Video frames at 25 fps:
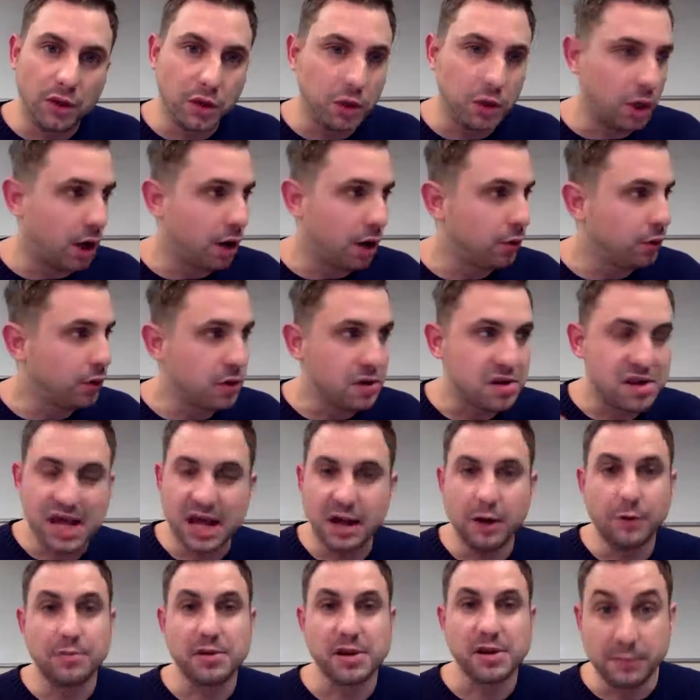you know, you
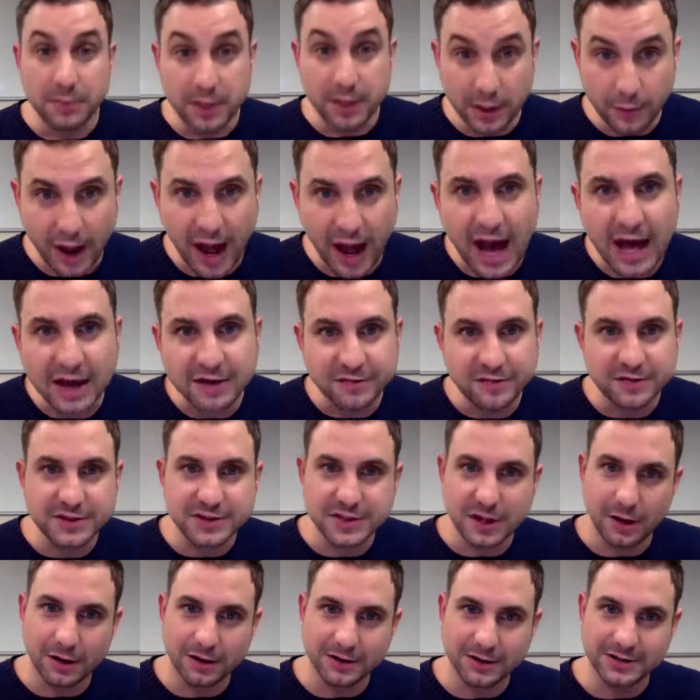set up some new
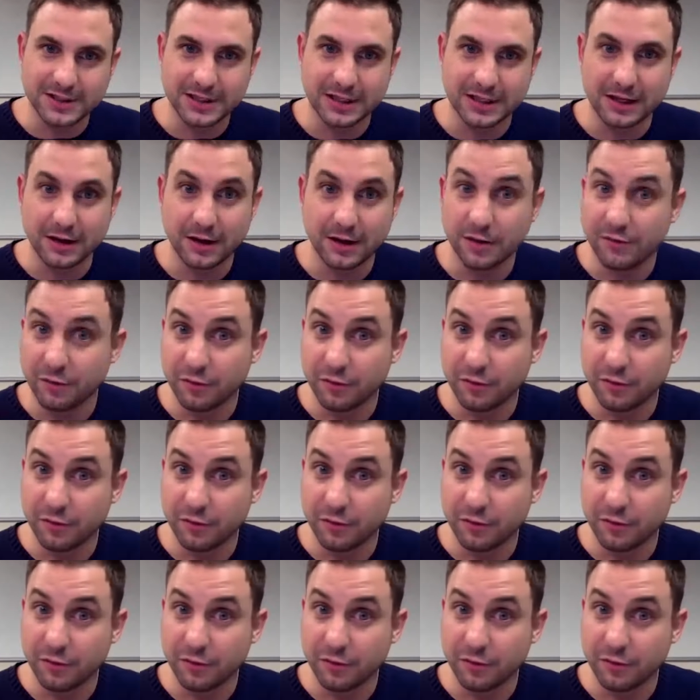advertising